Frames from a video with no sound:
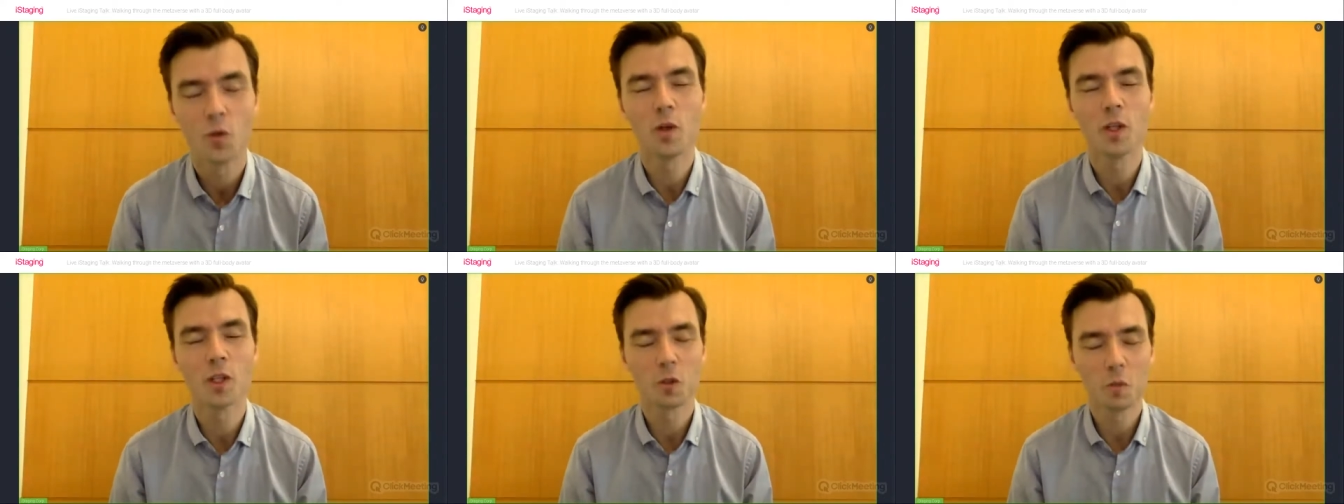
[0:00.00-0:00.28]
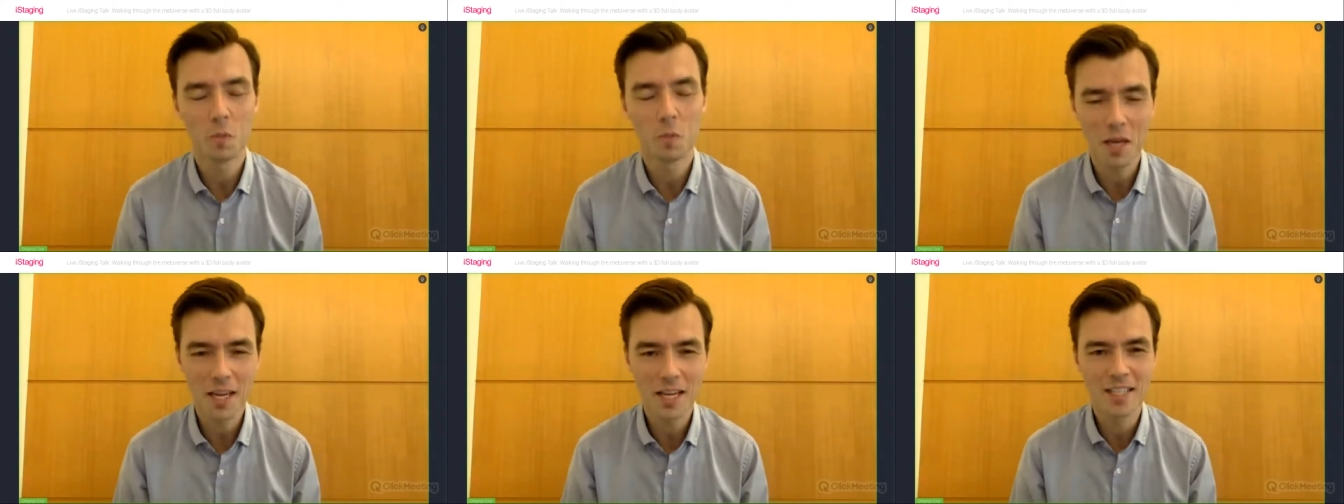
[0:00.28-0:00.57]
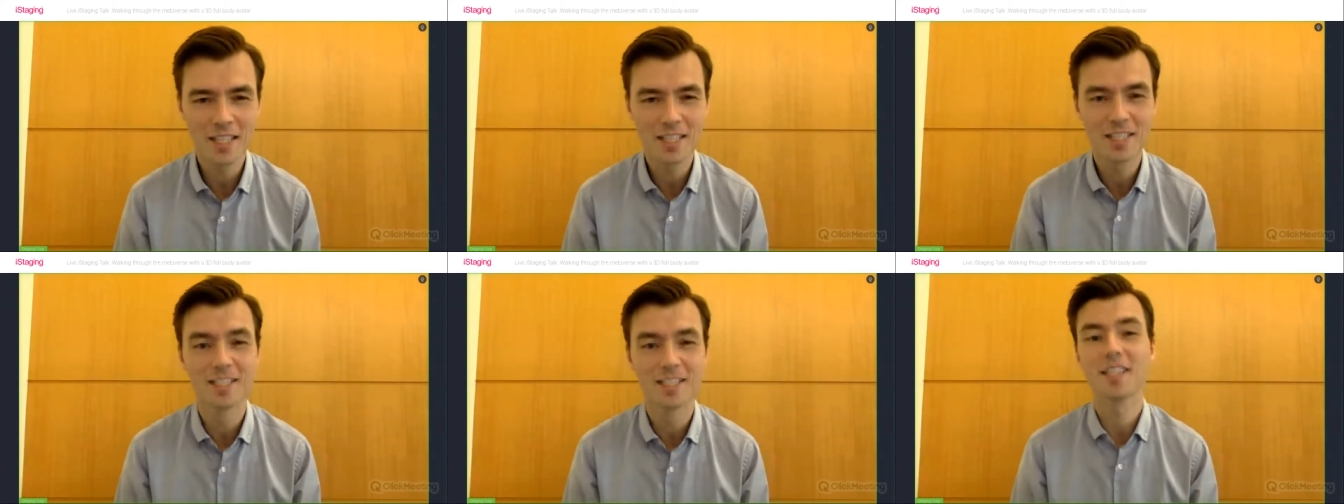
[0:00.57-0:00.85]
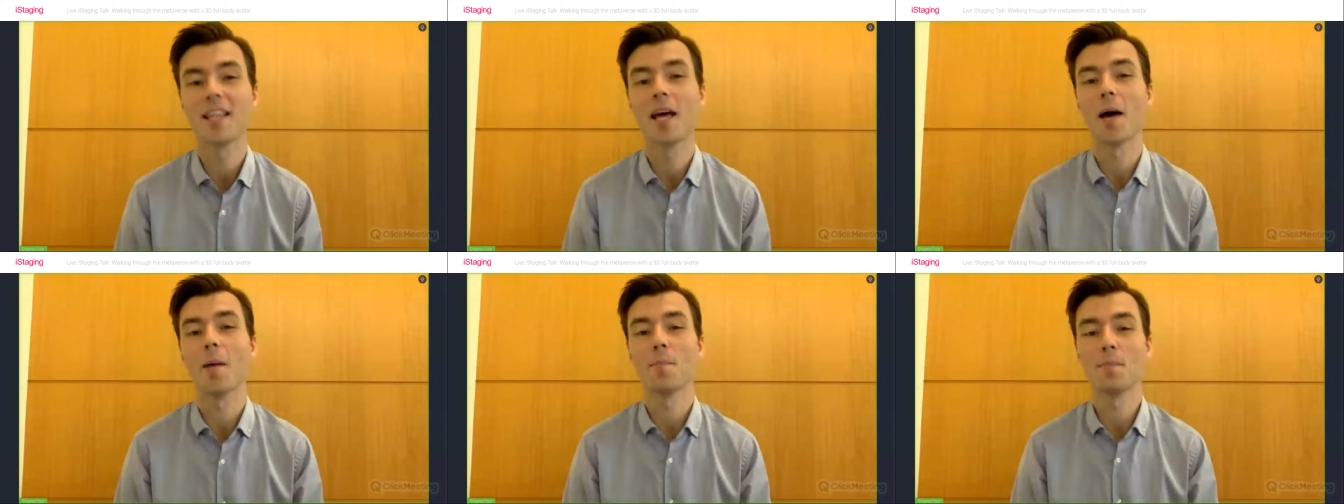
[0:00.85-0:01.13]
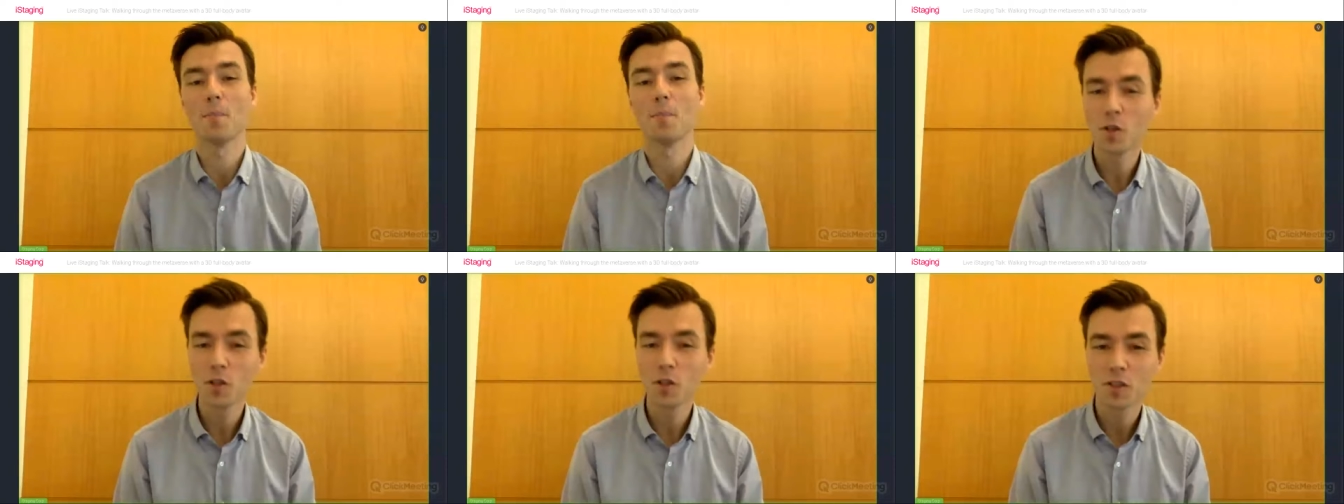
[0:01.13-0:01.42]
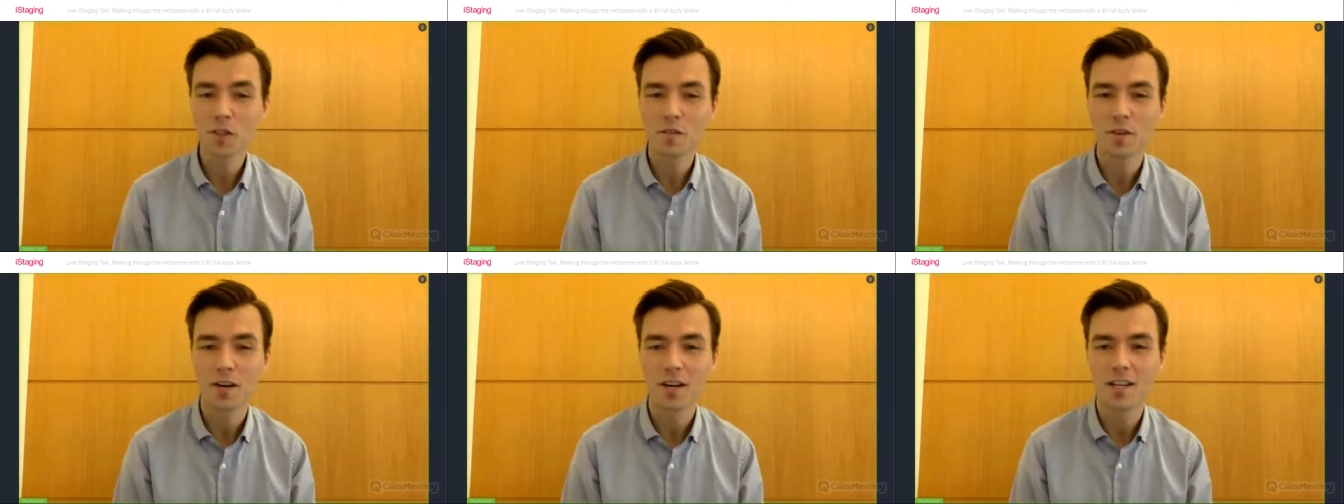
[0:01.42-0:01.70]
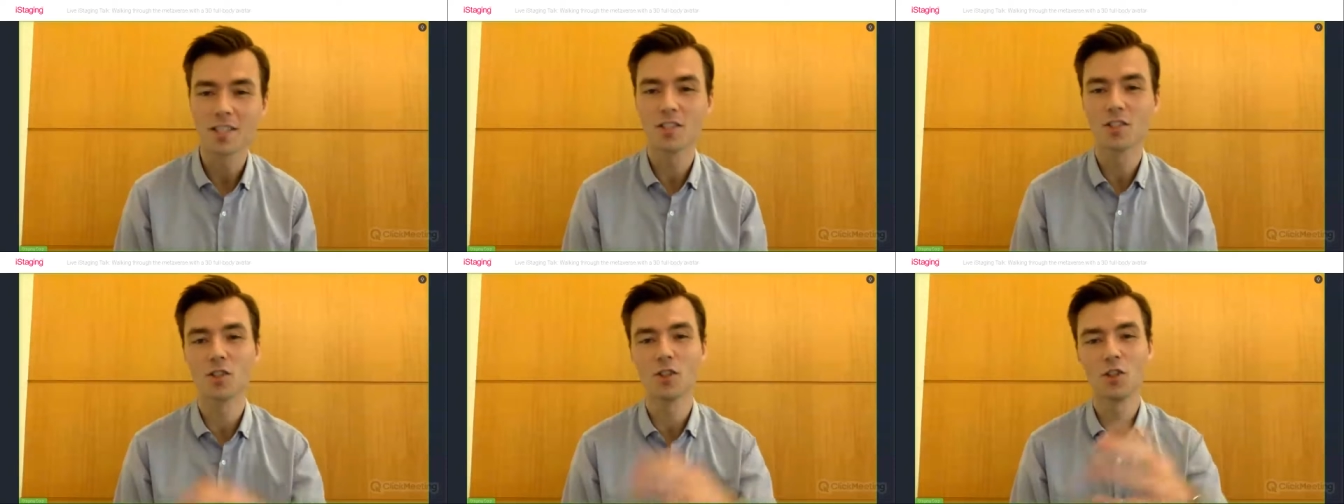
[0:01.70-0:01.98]
which means that most of
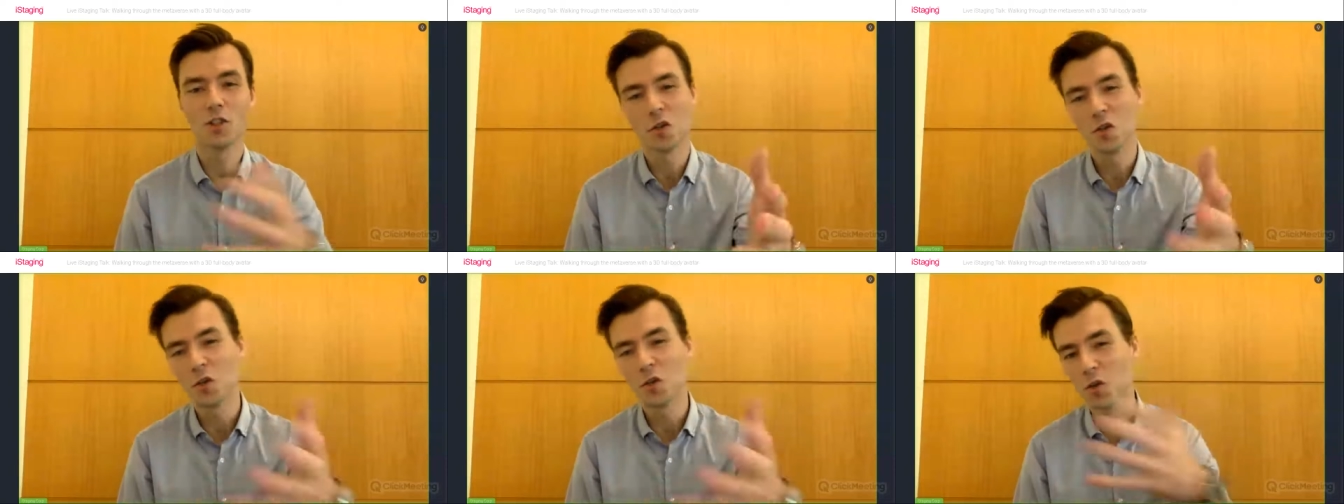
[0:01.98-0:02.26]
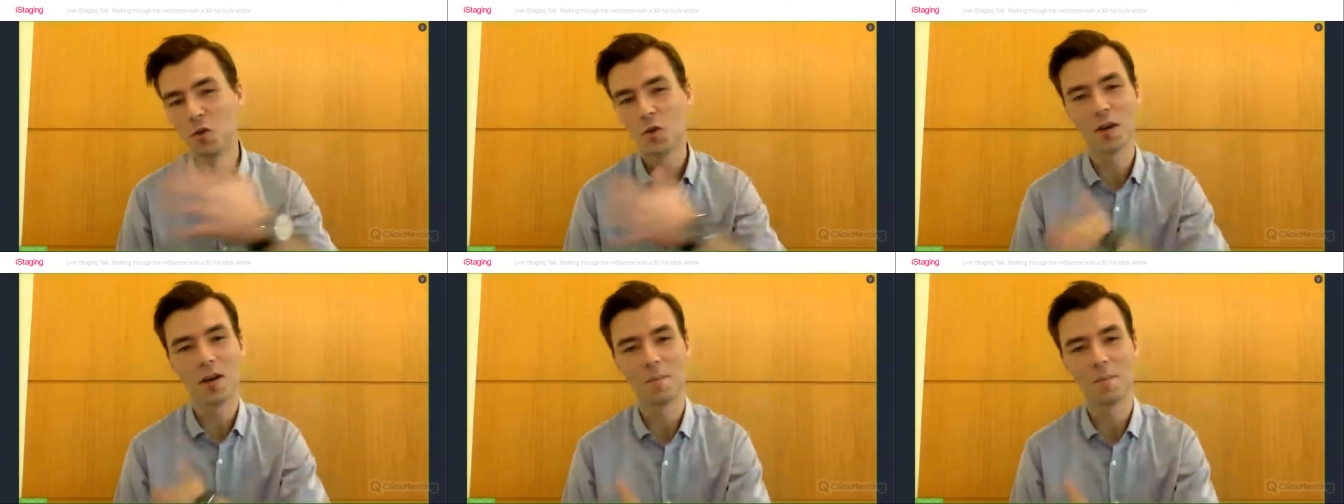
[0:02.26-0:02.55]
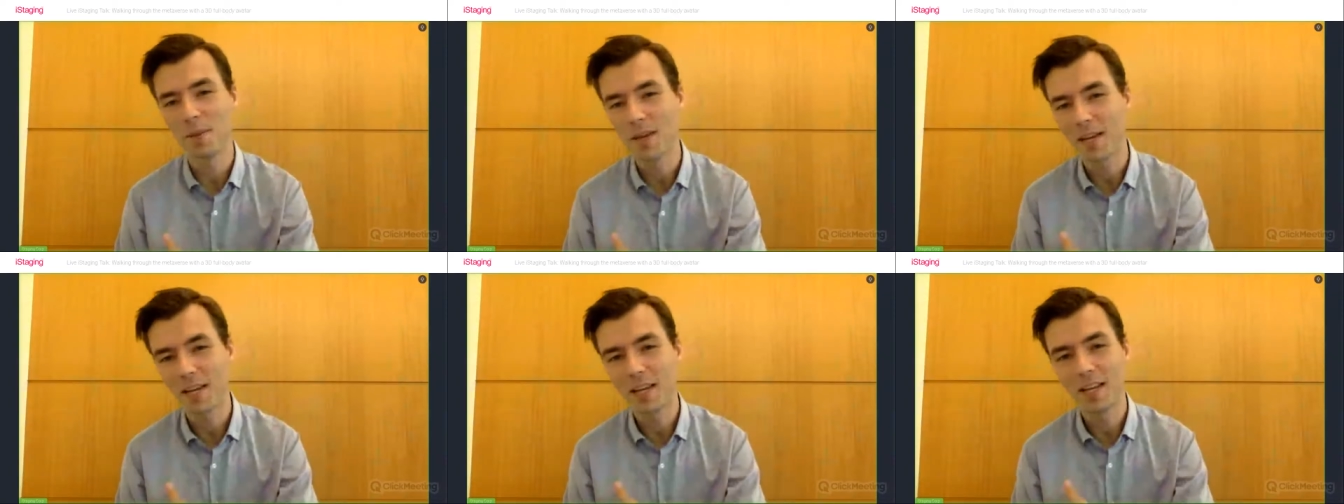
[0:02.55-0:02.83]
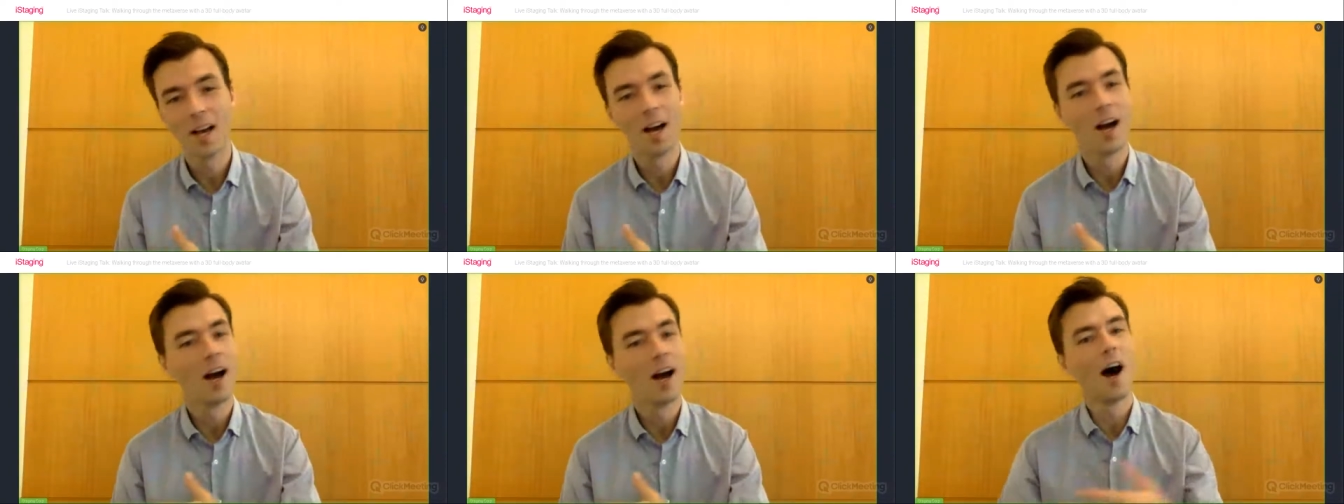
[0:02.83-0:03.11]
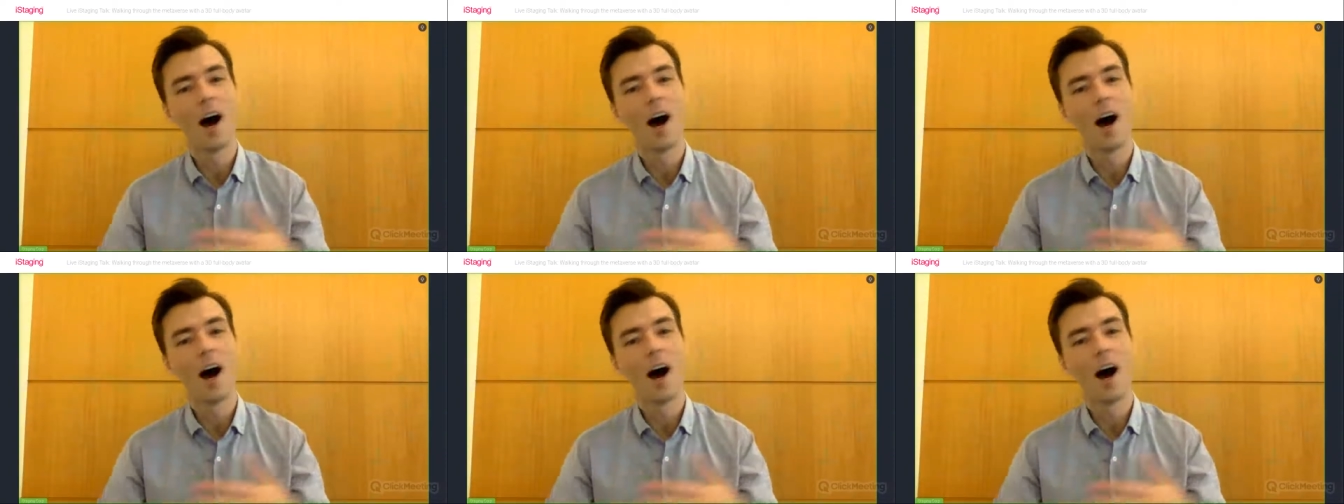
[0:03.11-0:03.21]
us, you and me,